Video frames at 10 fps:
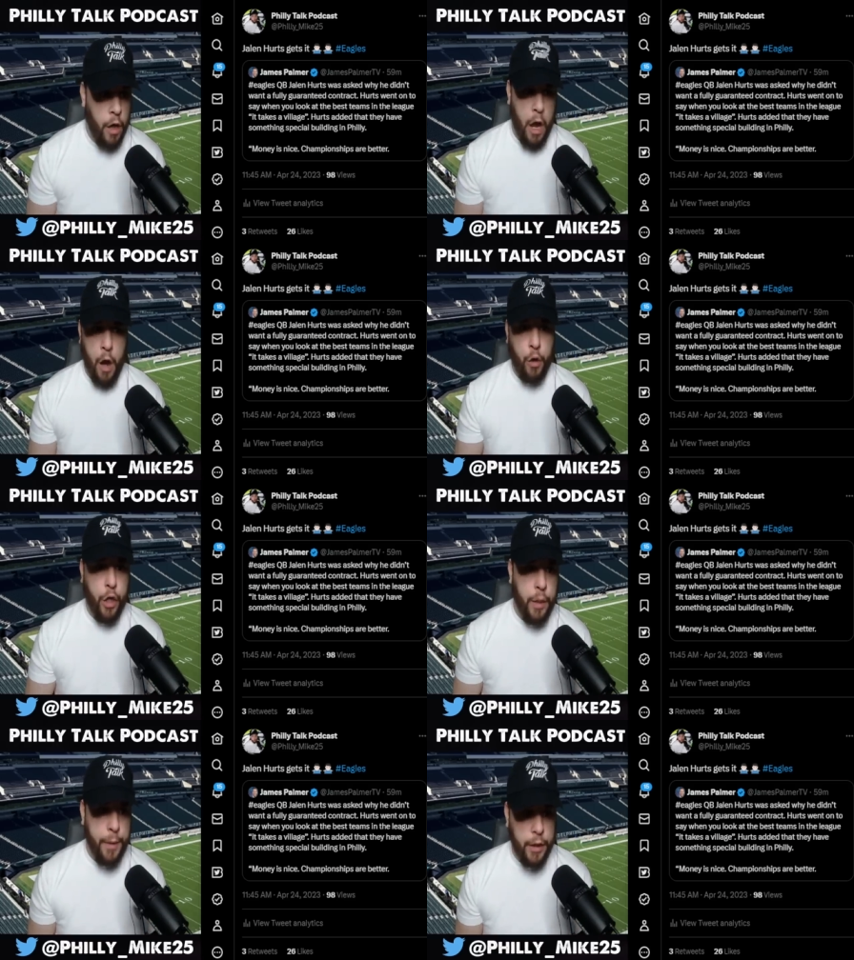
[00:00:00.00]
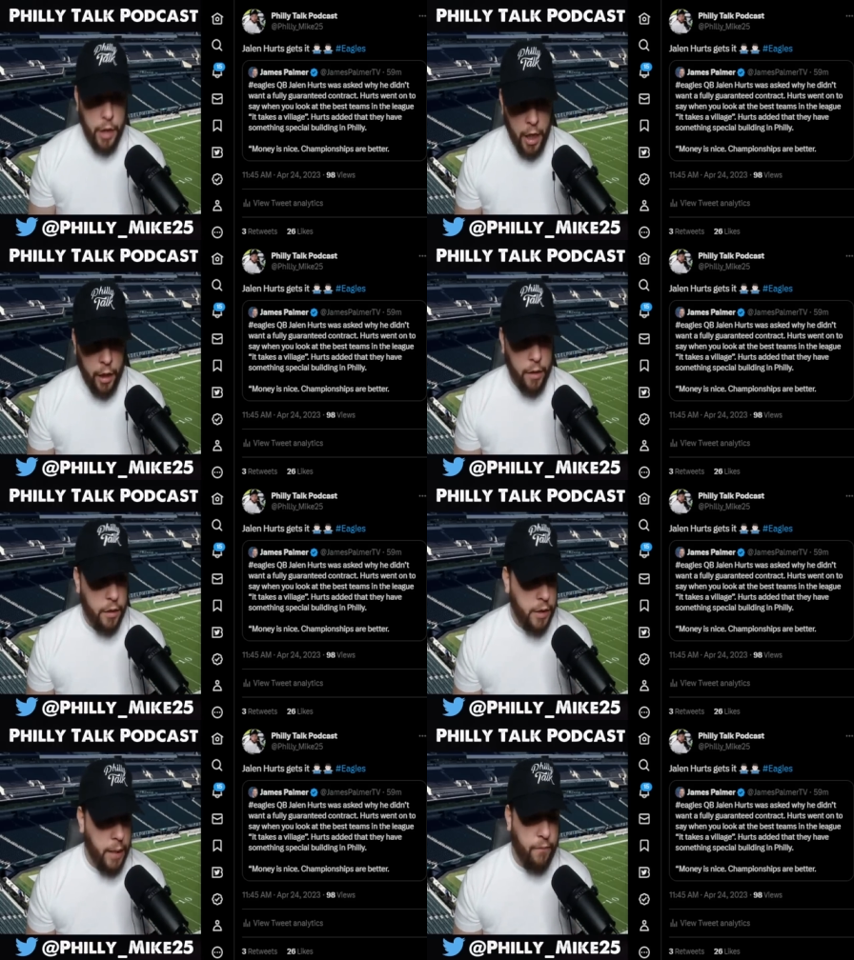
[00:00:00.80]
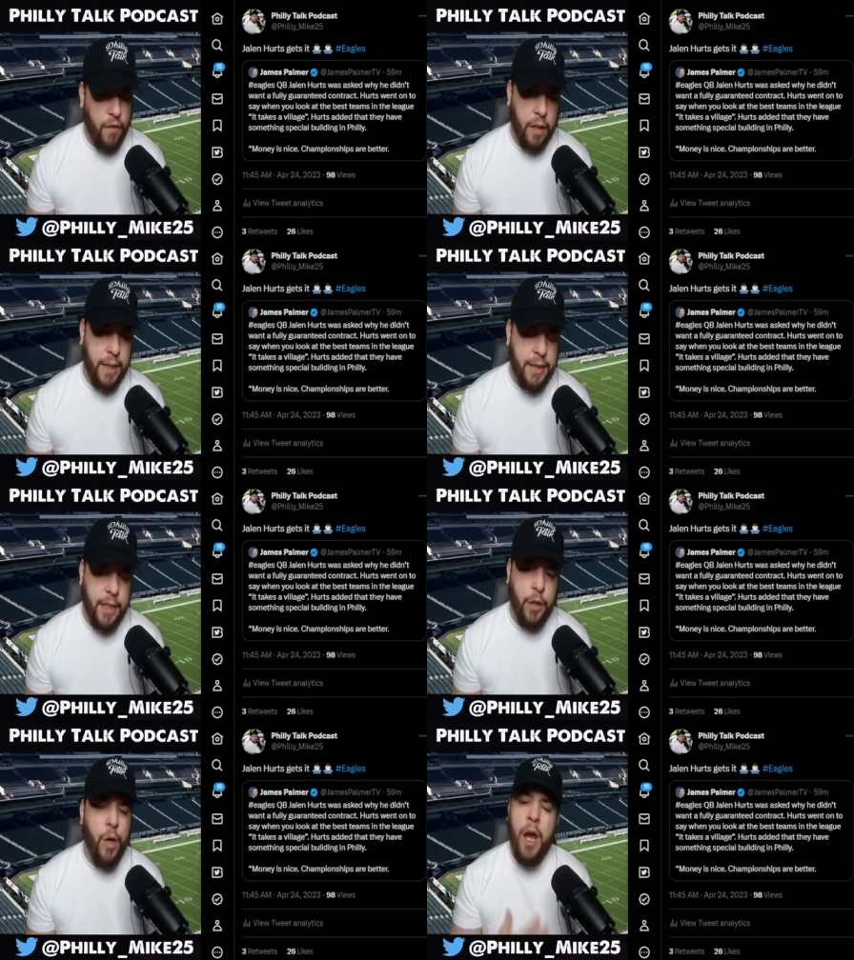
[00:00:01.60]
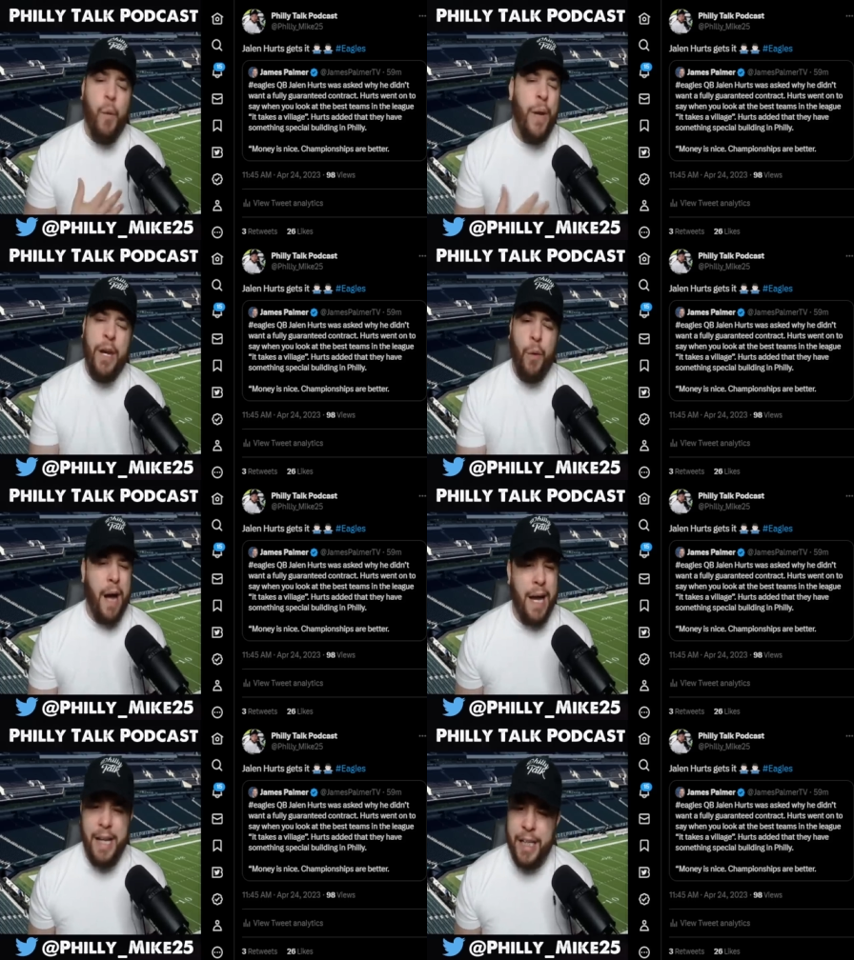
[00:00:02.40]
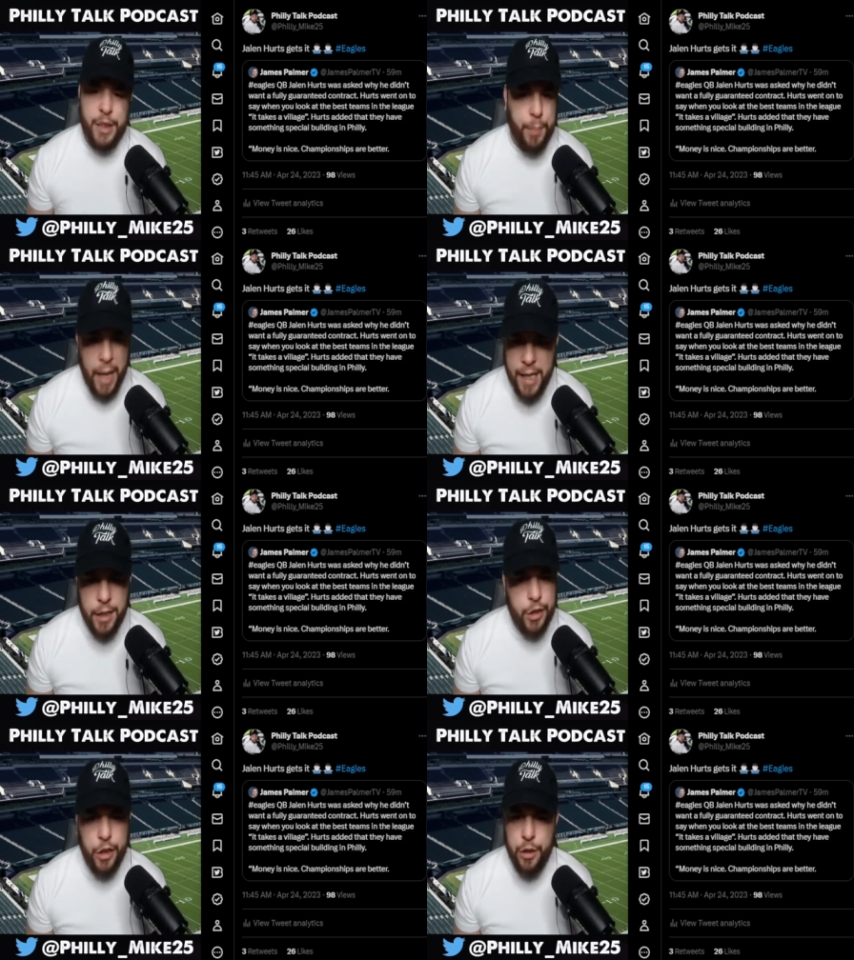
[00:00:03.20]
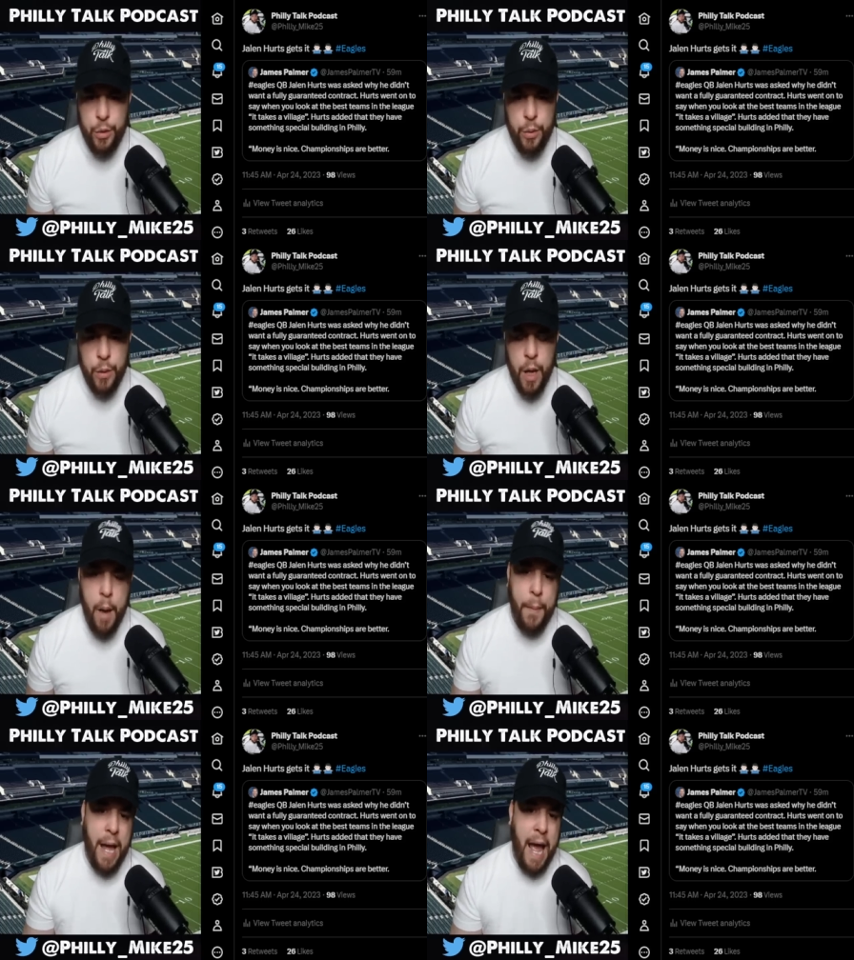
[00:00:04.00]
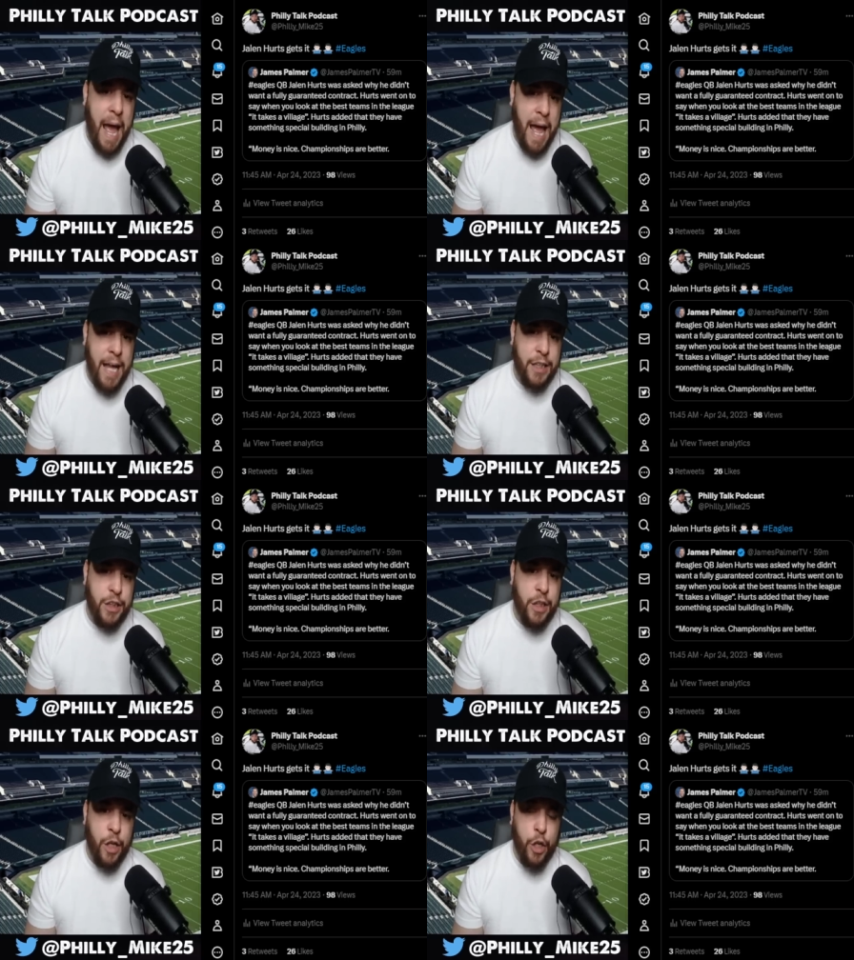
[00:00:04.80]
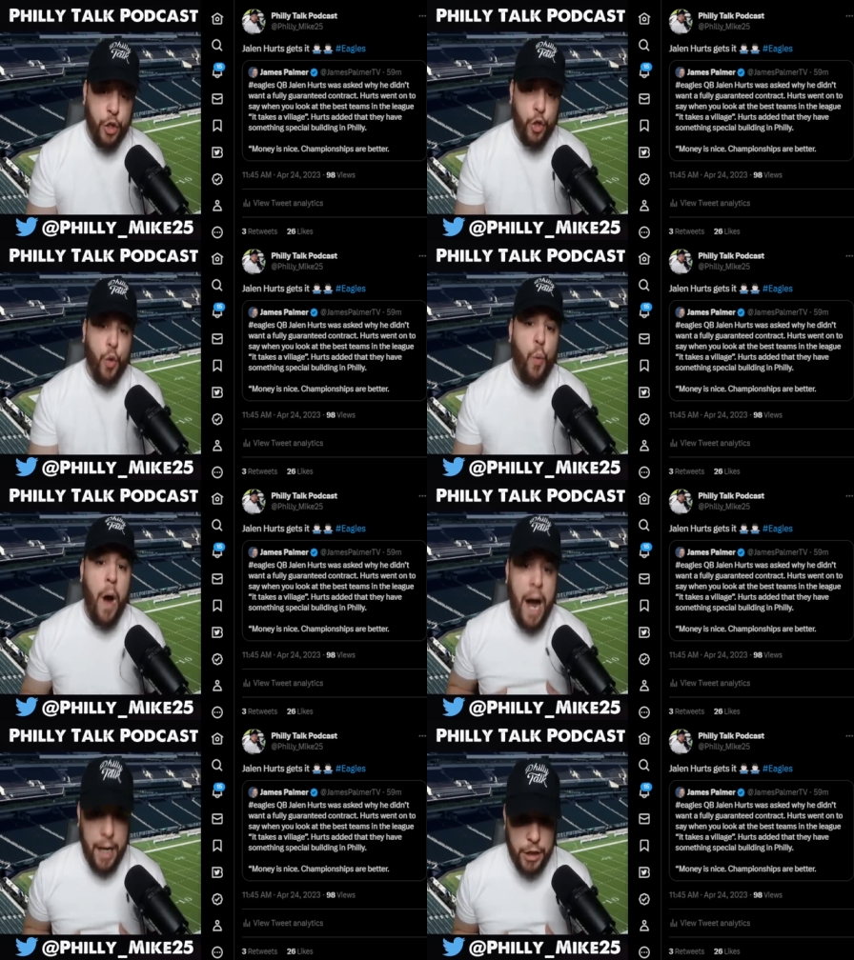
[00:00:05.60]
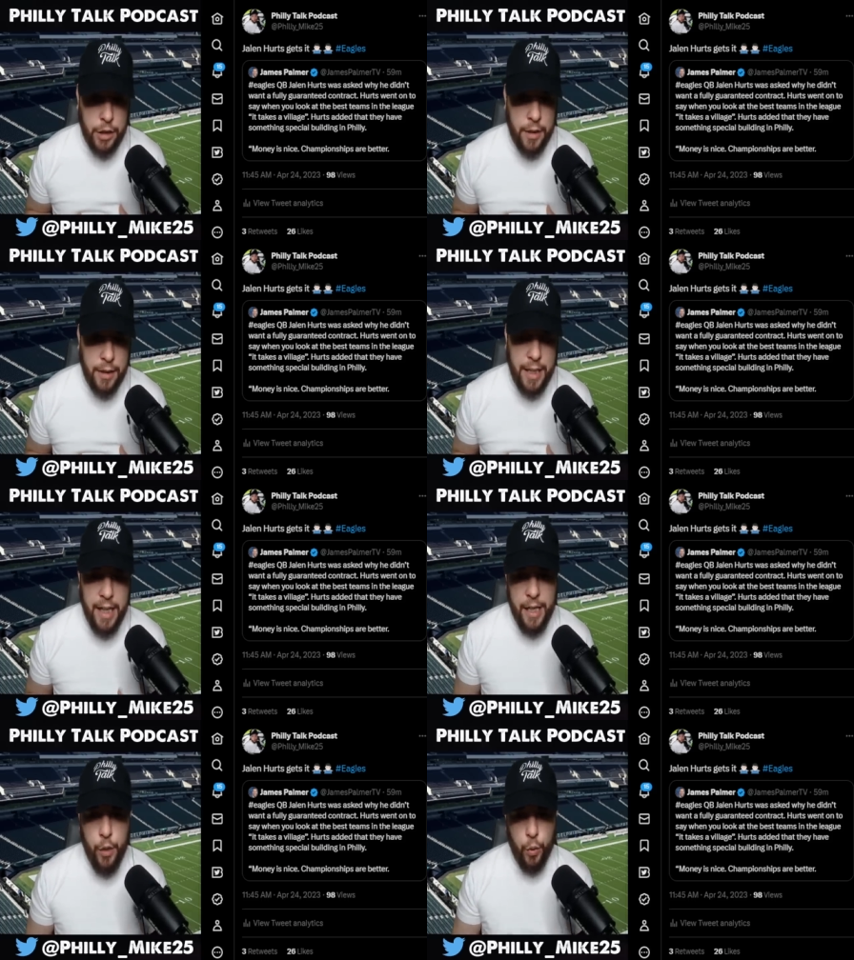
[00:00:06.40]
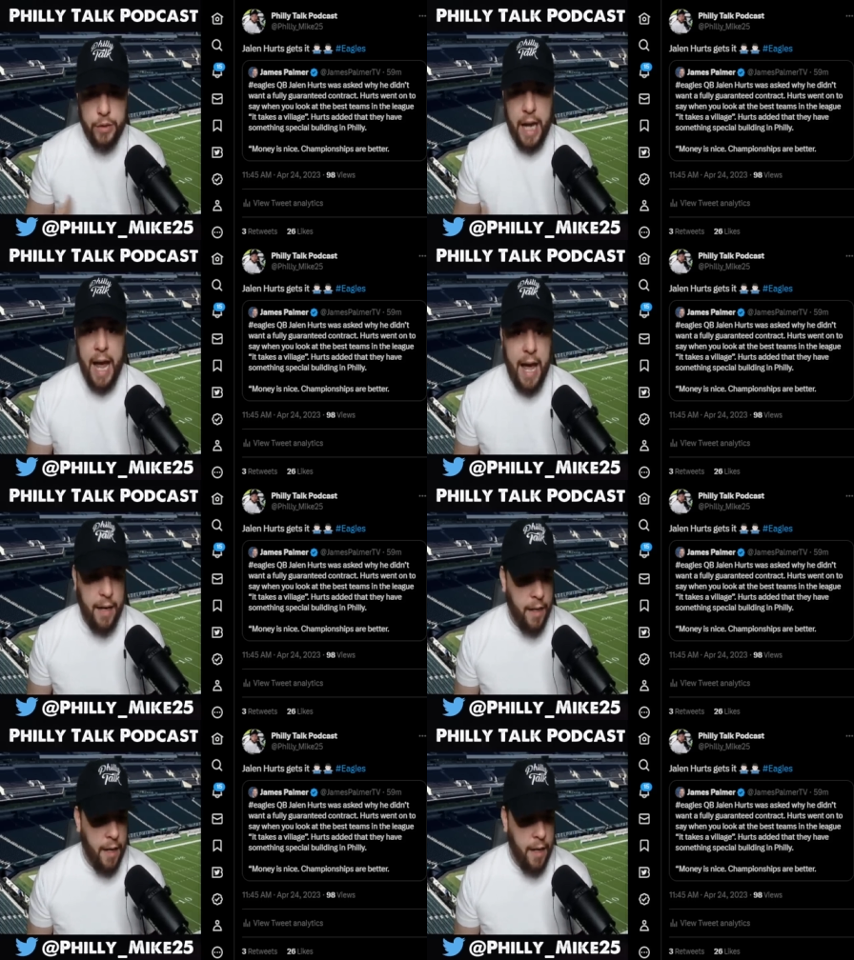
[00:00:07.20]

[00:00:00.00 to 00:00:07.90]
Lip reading: how could he be taking a team-friendly deal? We don't got to explain it to you. But as you watch the Eagles add